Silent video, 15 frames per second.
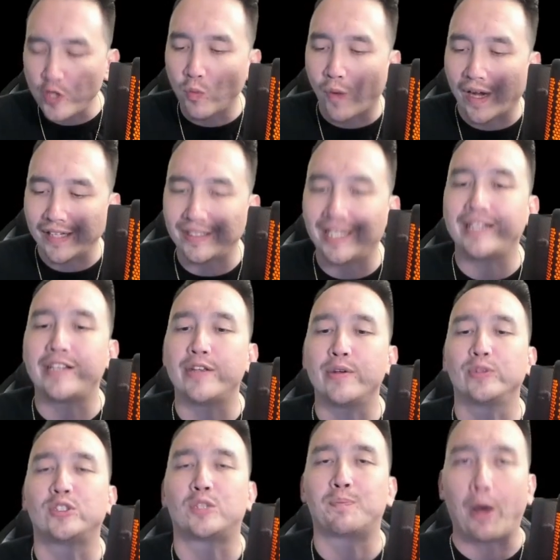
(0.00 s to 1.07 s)
want to
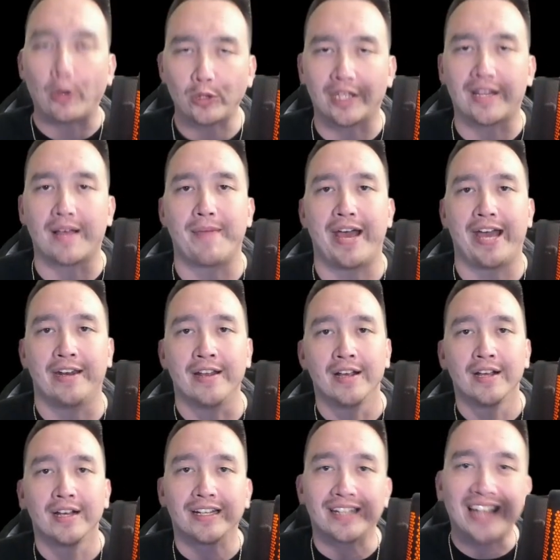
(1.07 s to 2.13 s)
use both of them in,
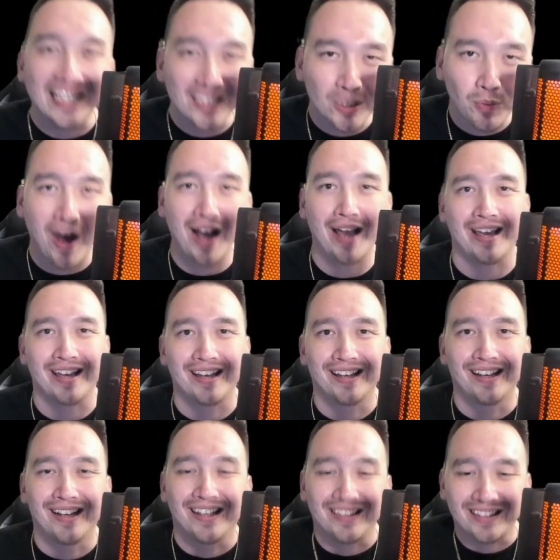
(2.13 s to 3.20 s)
guess what?
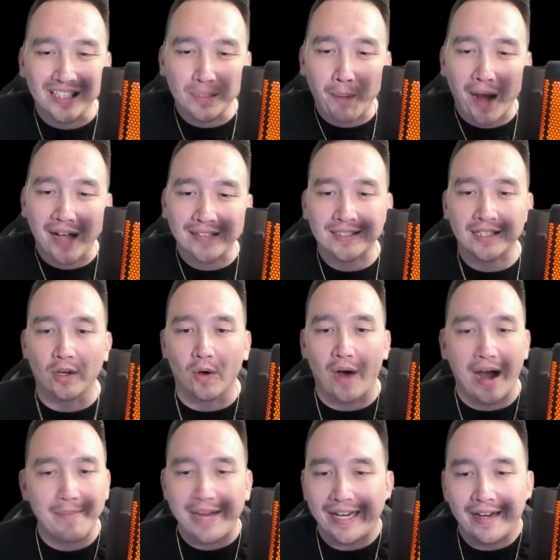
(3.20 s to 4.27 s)
This bond skill,
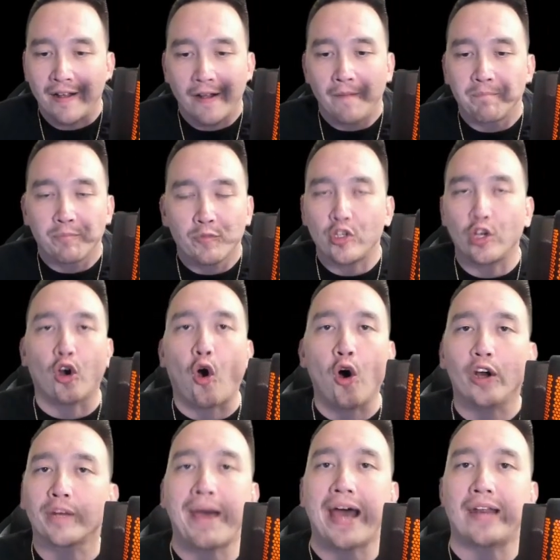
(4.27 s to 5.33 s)
I mean, you're
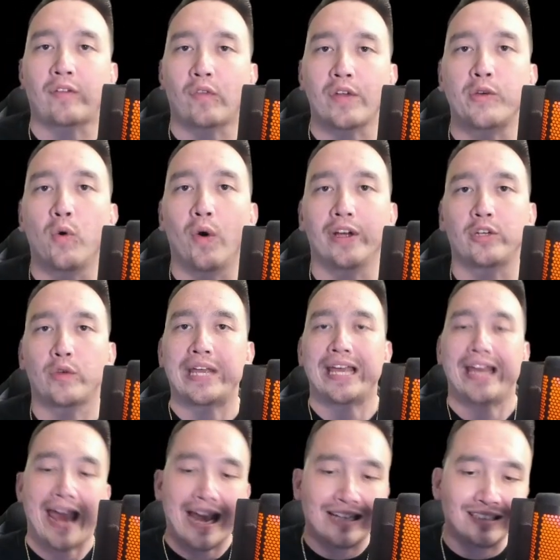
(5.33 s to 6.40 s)
automatically going to
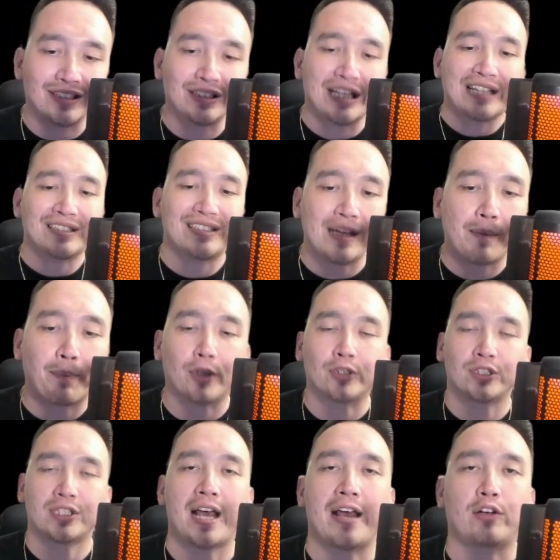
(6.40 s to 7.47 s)
get a
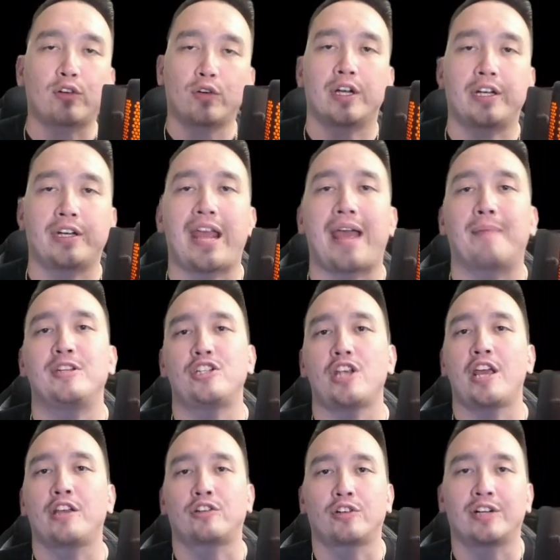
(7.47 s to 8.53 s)
60% crit damage
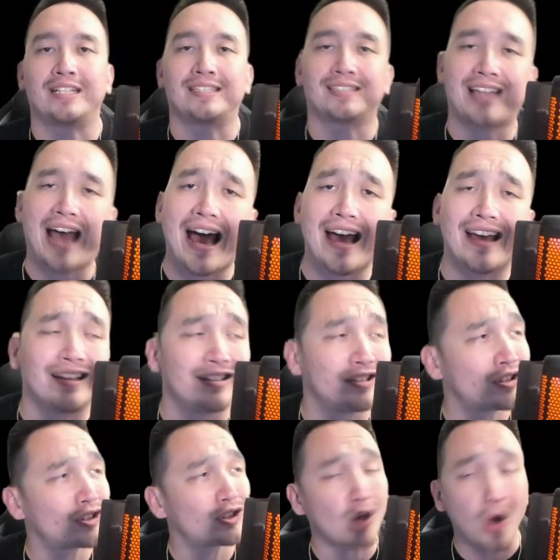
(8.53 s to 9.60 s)
increase. That is
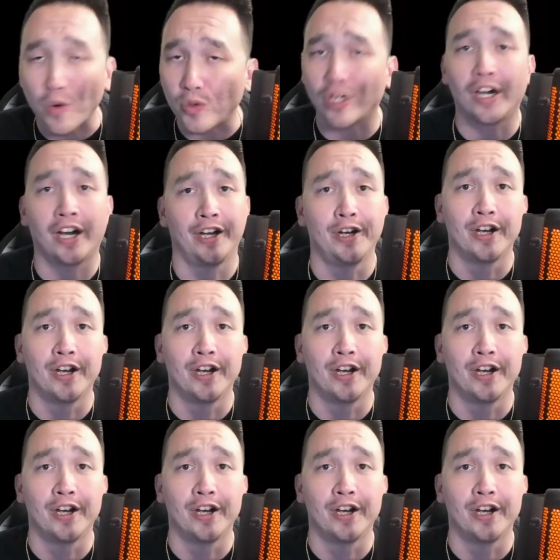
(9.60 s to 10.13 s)
so good.